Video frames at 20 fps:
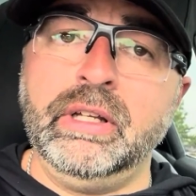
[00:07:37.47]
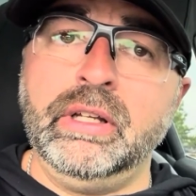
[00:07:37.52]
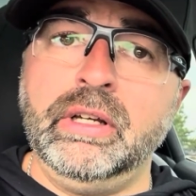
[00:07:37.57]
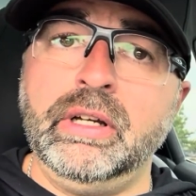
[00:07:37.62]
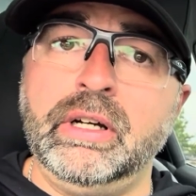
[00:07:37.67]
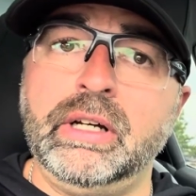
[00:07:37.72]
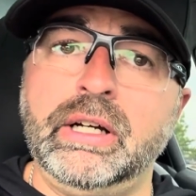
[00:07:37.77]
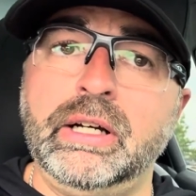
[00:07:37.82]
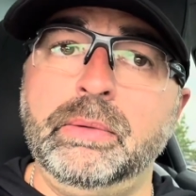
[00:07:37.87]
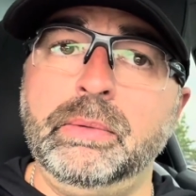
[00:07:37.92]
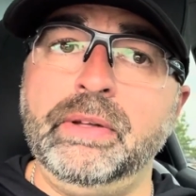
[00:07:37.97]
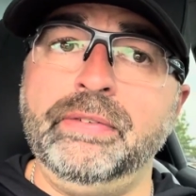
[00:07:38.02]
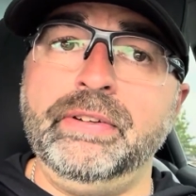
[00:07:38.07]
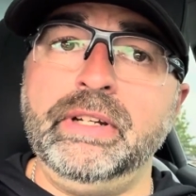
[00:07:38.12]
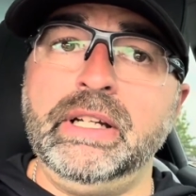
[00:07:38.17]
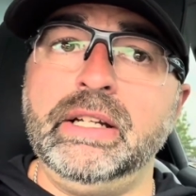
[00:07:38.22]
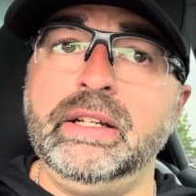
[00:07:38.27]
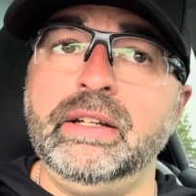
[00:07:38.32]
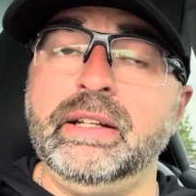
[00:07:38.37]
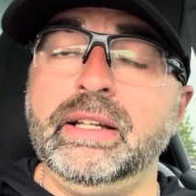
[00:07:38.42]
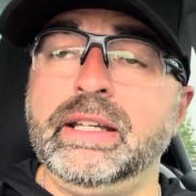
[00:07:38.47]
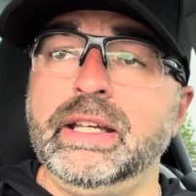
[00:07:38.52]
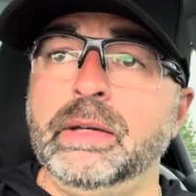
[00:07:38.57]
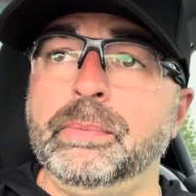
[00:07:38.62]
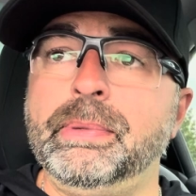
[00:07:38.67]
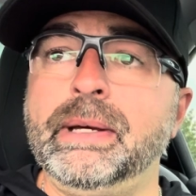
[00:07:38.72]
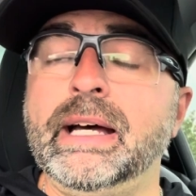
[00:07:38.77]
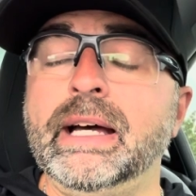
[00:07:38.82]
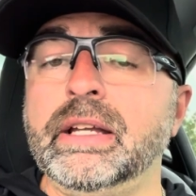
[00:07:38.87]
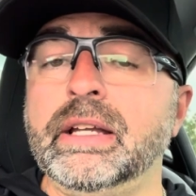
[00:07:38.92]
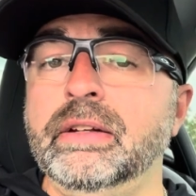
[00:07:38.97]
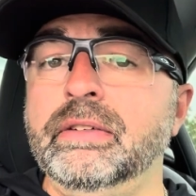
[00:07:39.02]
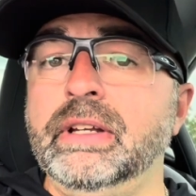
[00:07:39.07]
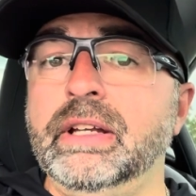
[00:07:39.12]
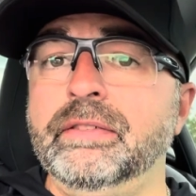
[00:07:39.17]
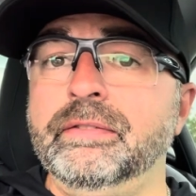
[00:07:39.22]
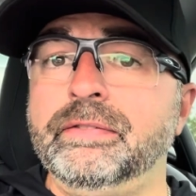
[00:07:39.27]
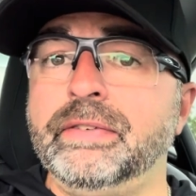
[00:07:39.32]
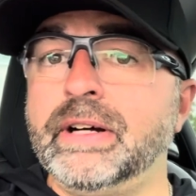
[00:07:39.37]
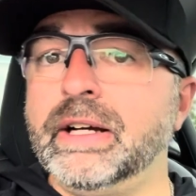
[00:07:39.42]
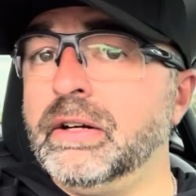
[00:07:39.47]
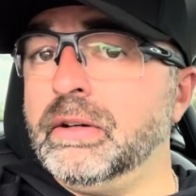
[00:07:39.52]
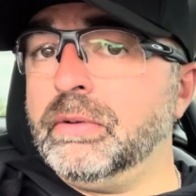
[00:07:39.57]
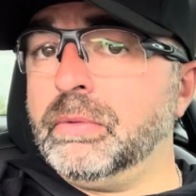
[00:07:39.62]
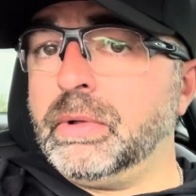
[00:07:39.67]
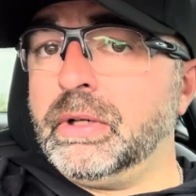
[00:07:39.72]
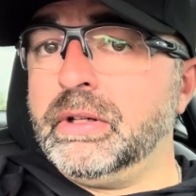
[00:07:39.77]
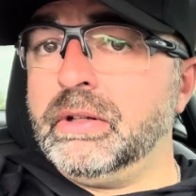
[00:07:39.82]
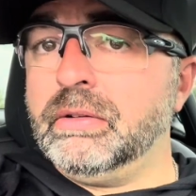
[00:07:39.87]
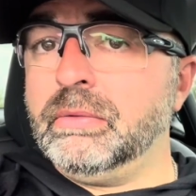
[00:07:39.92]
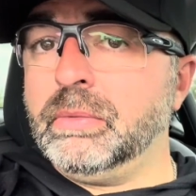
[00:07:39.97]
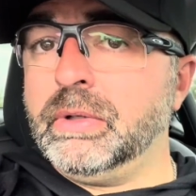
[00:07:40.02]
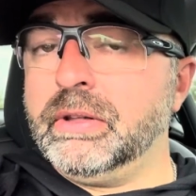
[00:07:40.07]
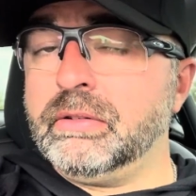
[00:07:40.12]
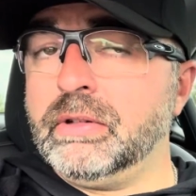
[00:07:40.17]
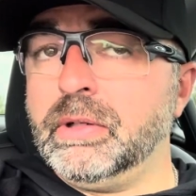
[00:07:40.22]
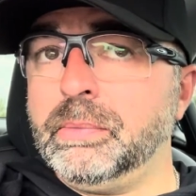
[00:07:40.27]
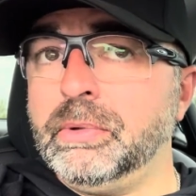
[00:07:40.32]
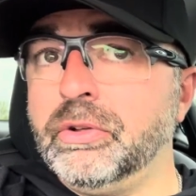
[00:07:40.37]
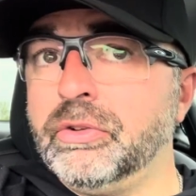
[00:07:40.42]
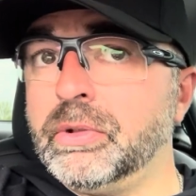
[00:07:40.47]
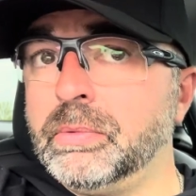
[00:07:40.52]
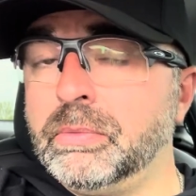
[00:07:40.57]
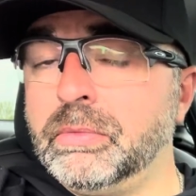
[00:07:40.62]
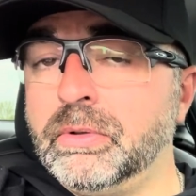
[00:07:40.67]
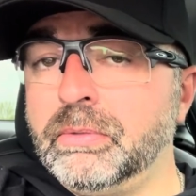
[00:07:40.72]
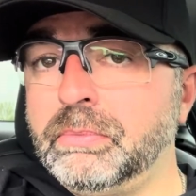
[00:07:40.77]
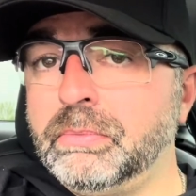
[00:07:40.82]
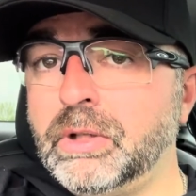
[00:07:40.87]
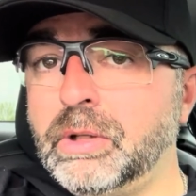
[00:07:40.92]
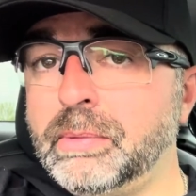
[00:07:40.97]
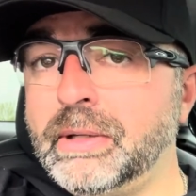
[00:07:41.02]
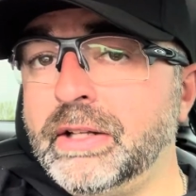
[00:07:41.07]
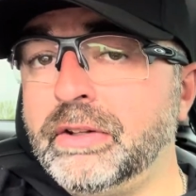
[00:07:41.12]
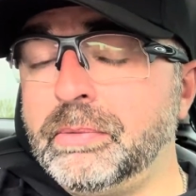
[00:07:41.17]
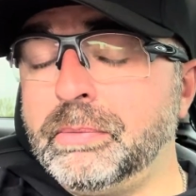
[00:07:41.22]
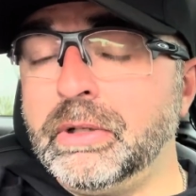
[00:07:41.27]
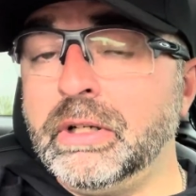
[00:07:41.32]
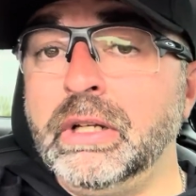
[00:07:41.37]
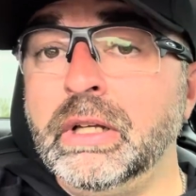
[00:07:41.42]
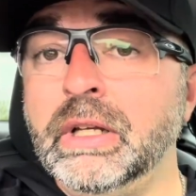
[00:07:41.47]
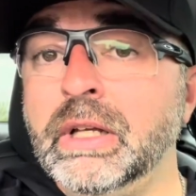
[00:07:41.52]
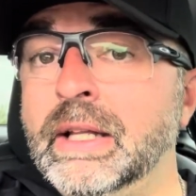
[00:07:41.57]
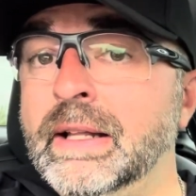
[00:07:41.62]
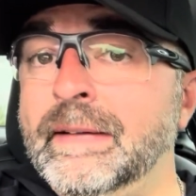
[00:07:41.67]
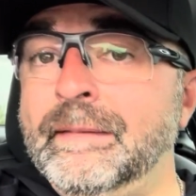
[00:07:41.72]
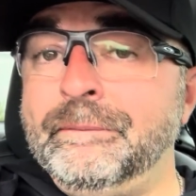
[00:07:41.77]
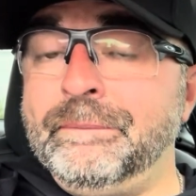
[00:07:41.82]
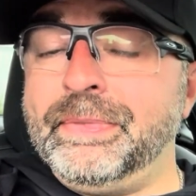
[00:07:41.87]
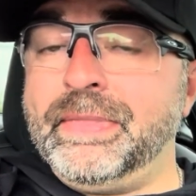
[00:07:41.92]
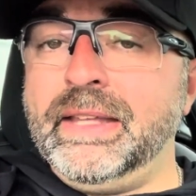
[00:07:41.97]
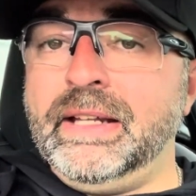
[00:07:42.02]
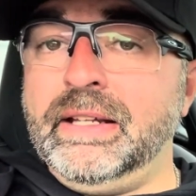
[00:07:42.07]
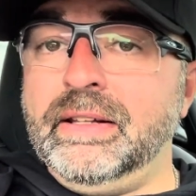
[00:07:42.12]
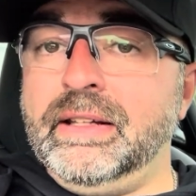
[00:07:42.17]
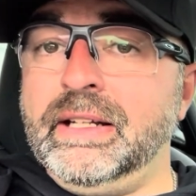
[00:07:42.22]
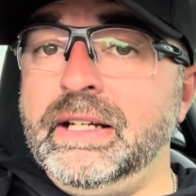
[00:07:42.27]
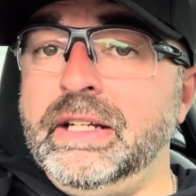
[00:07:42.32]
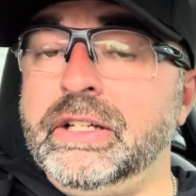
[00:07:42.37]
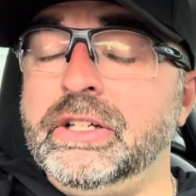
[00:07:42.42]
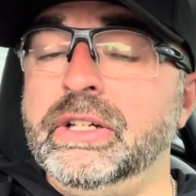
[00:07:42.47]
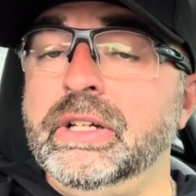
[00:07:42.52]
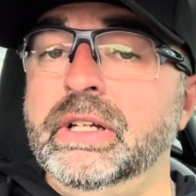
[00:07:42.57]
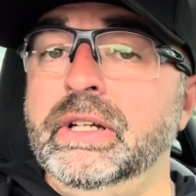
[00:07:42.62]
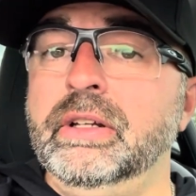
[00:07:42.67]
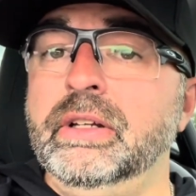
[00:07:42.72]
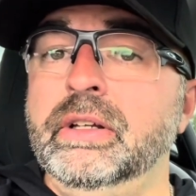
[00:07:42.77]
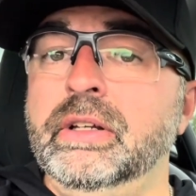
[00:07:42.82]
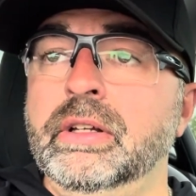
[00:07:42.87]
If he needed to kick back and fire one through to blow by someone, then he could.